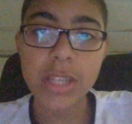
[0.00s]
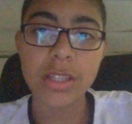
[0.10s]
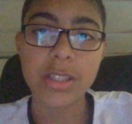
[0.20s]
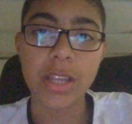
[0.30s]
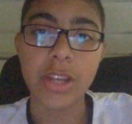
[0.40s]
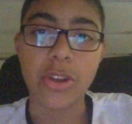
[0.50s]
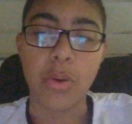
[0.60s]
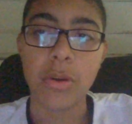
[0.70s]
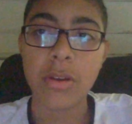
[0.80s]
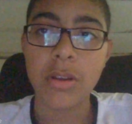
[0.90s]
Nintendo.
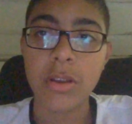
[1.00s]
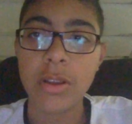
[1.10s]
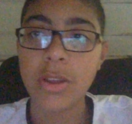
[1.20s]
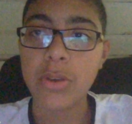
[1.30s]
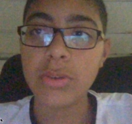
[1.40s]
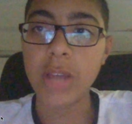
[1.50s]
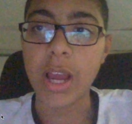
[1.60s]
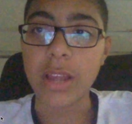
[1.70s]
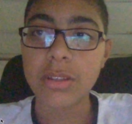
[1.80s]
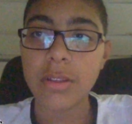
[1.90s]
You
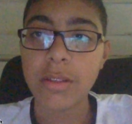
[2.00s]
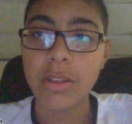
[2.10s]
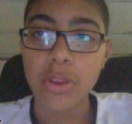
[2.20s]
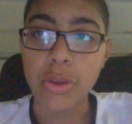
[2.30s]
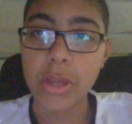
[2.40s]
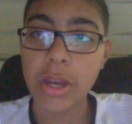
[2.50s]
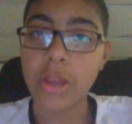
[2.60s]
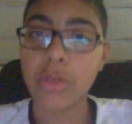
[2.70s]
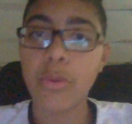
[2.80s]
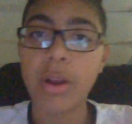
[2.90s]
guys, you get
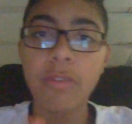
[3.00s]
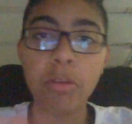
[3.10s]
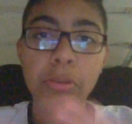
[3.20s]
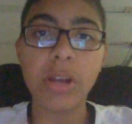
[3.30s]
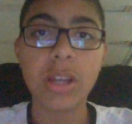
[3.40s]
another round of applause